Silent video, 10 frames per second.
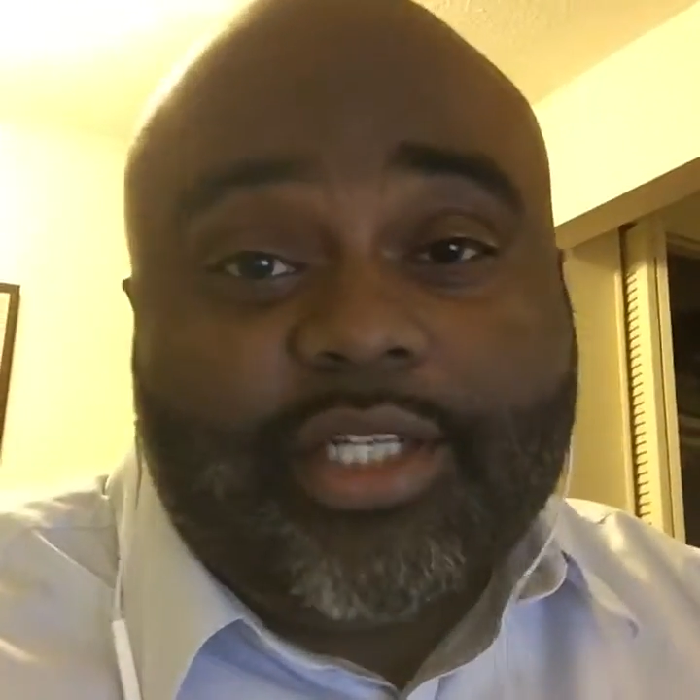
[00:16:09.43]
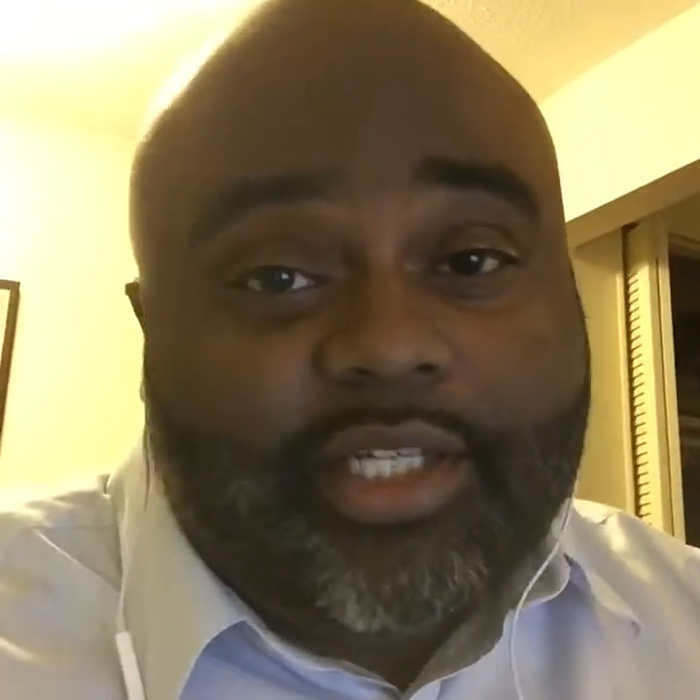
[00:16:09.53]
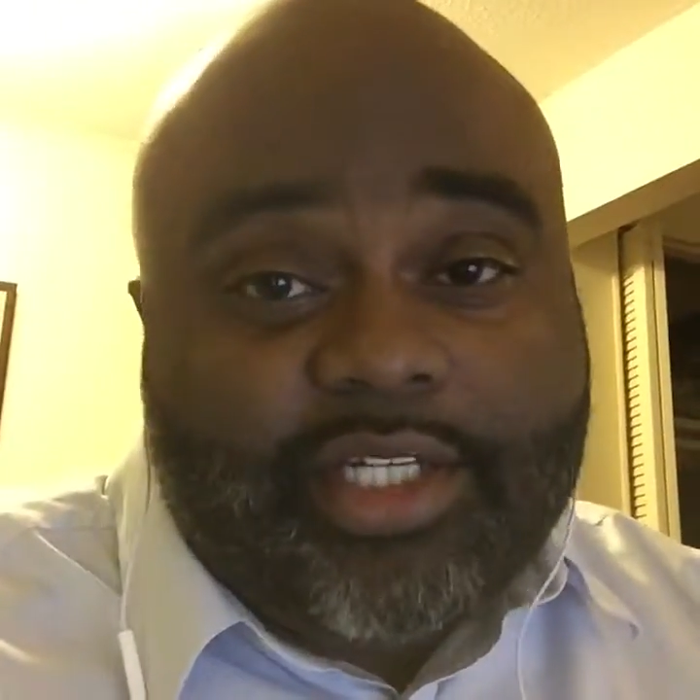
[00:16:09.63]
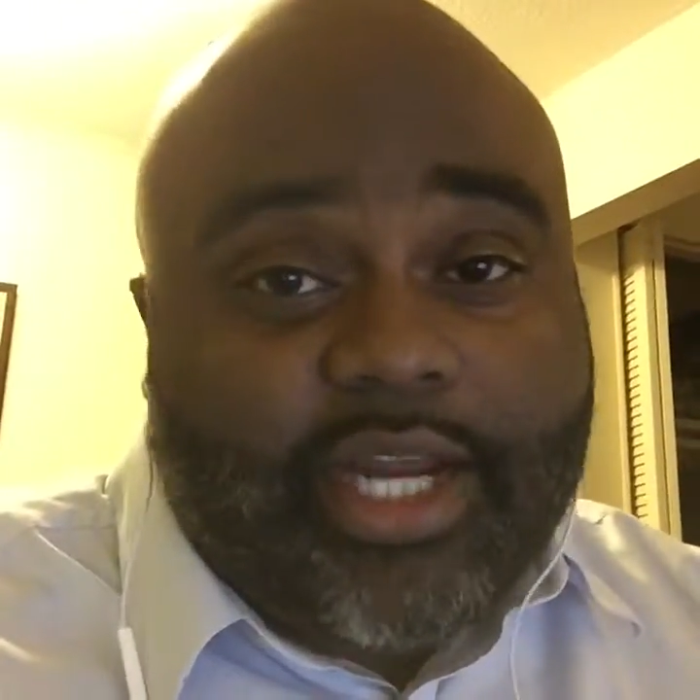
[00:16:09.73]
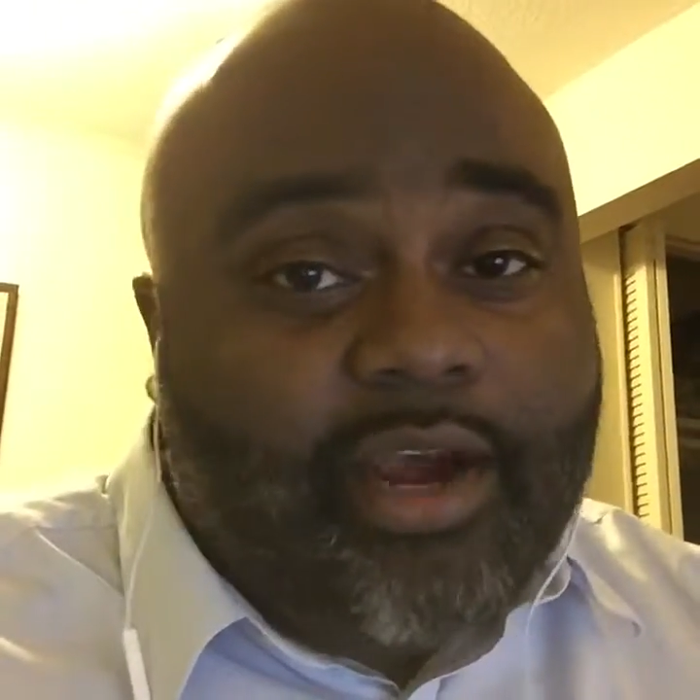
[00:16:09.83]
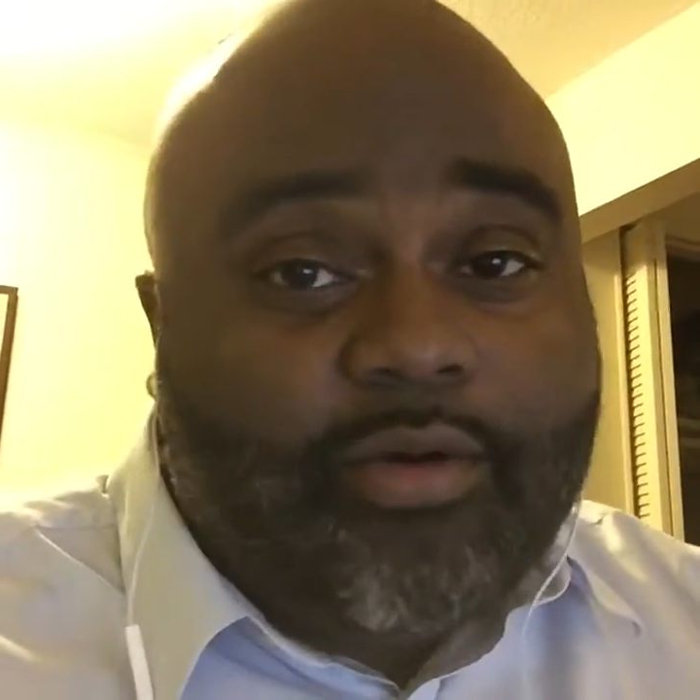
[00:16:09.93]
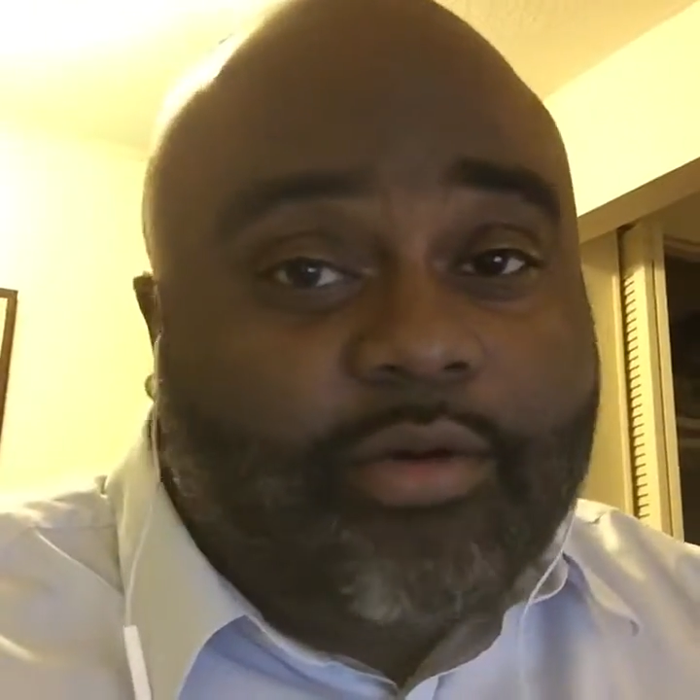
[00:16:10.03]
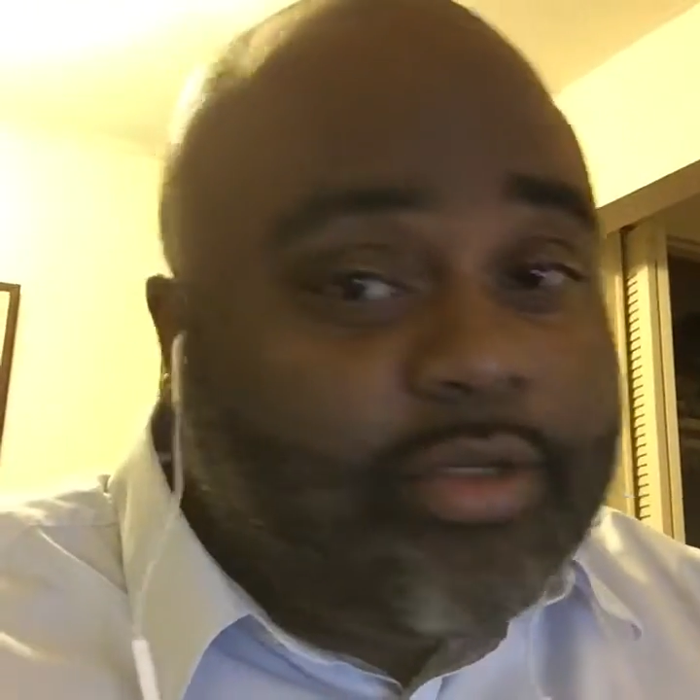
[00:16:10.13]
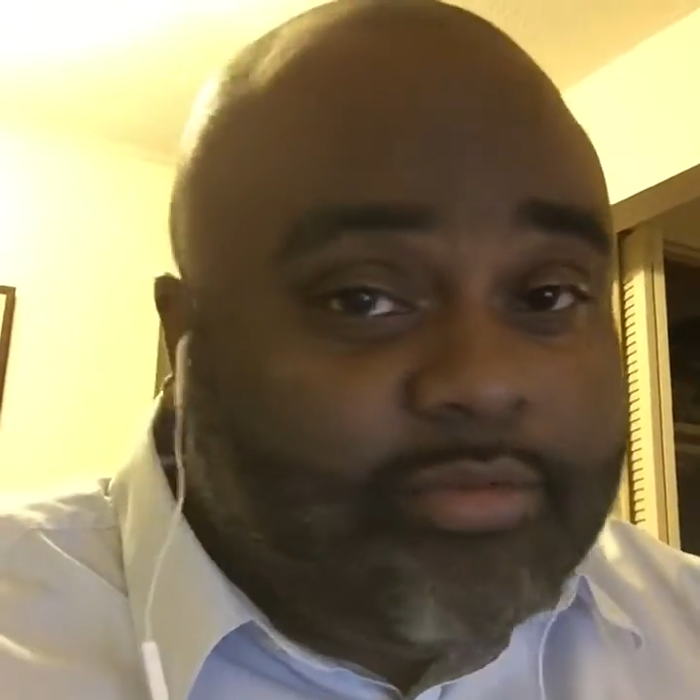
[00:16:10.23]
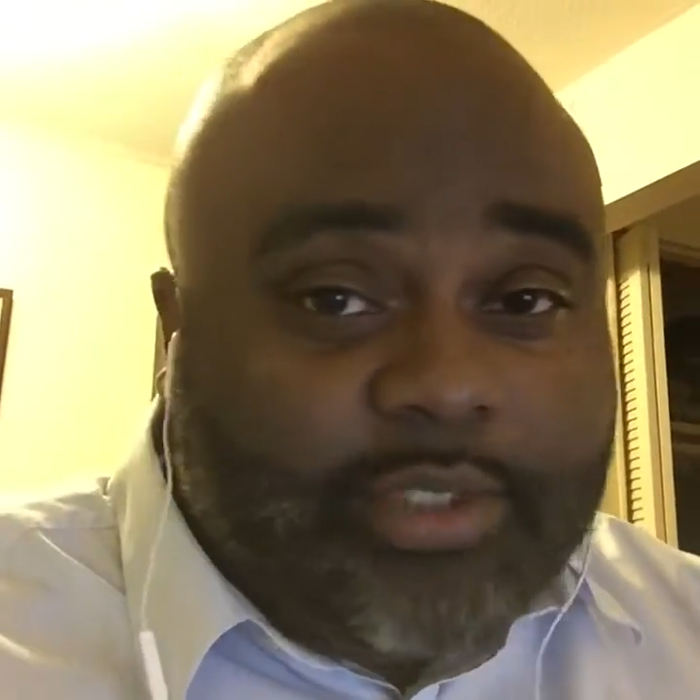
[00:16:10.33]
in your
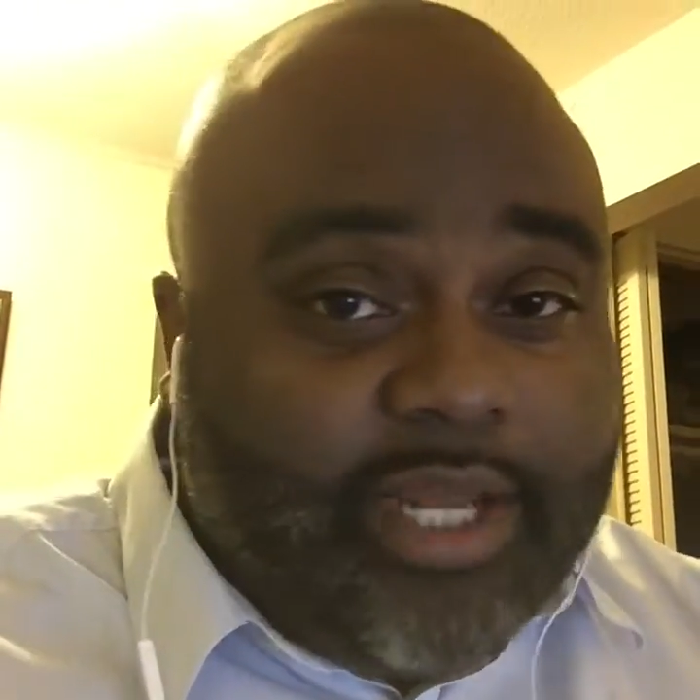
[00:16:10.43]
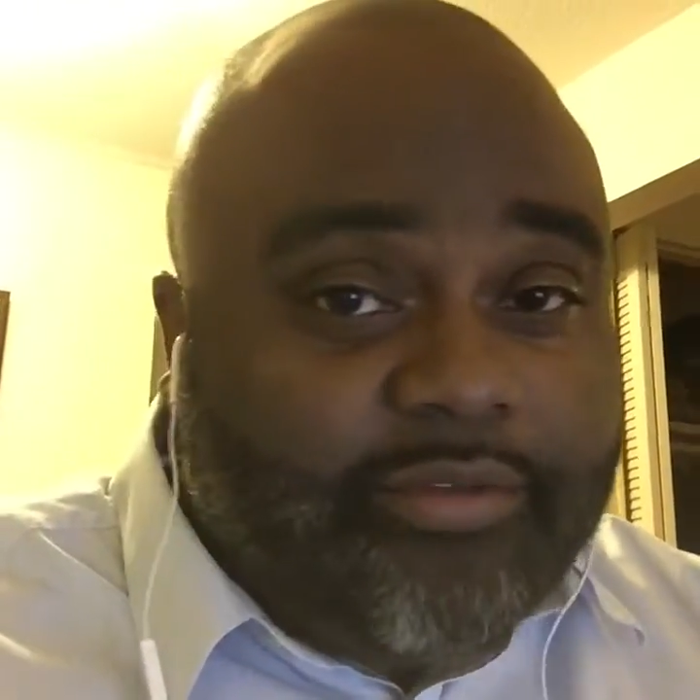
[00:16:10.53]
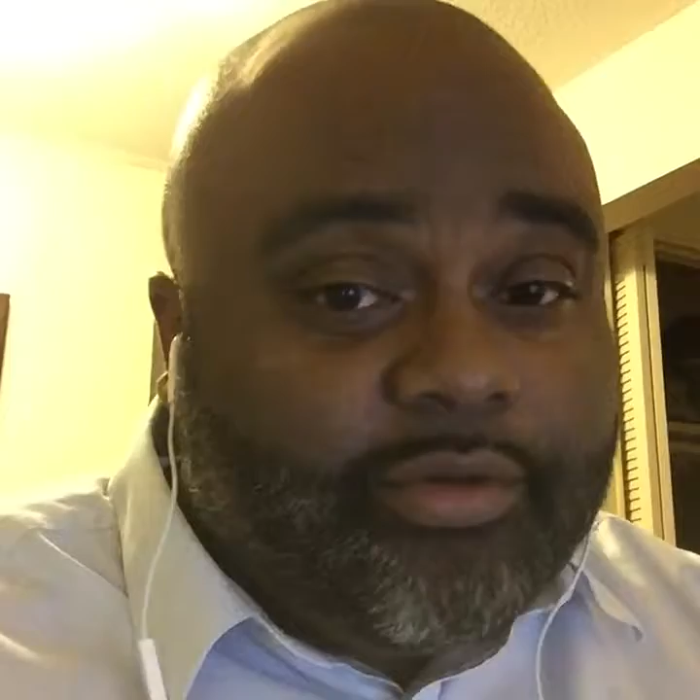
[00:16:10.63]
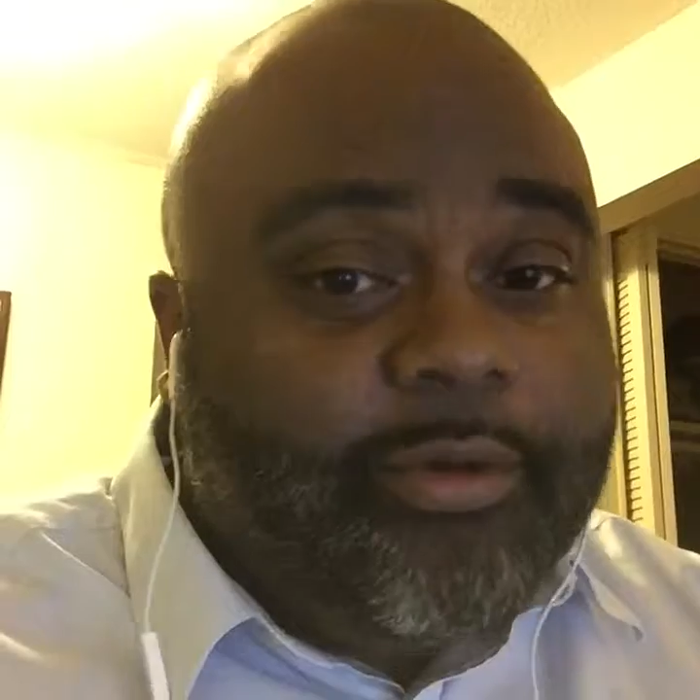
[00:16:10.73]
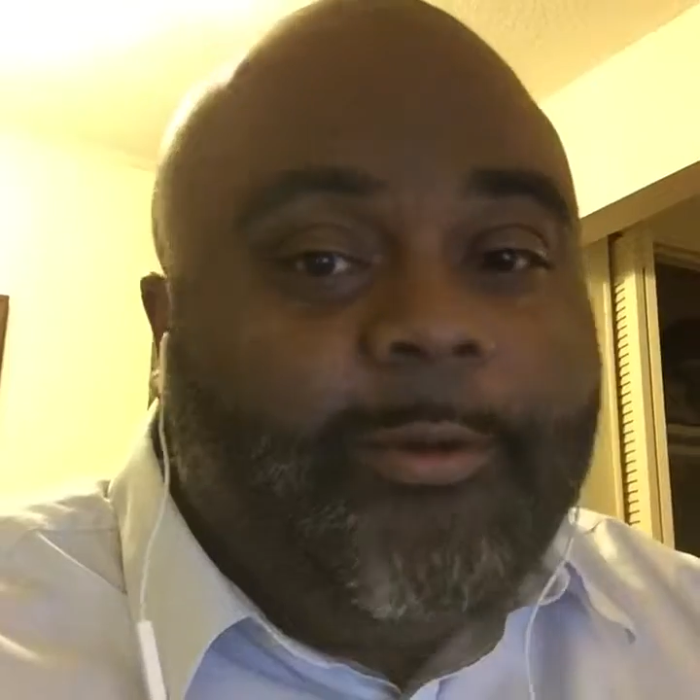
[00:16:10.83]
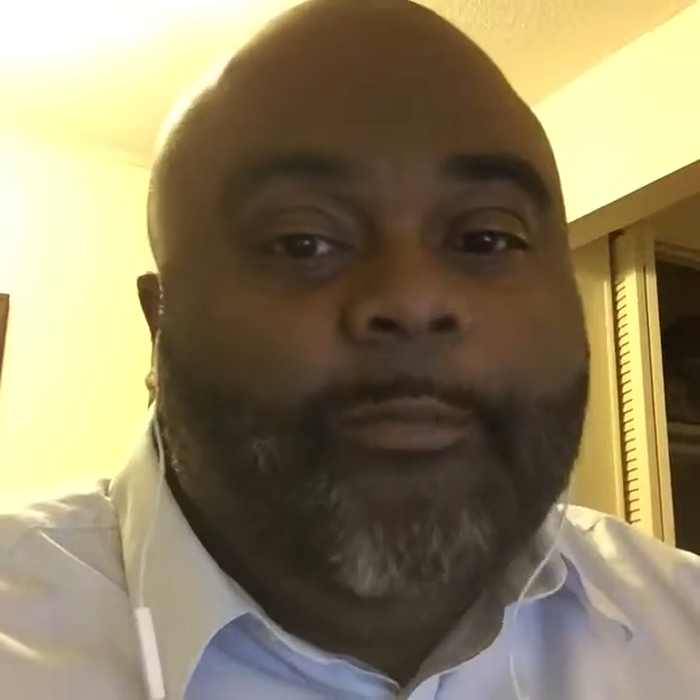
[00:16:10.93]
shower or whatever.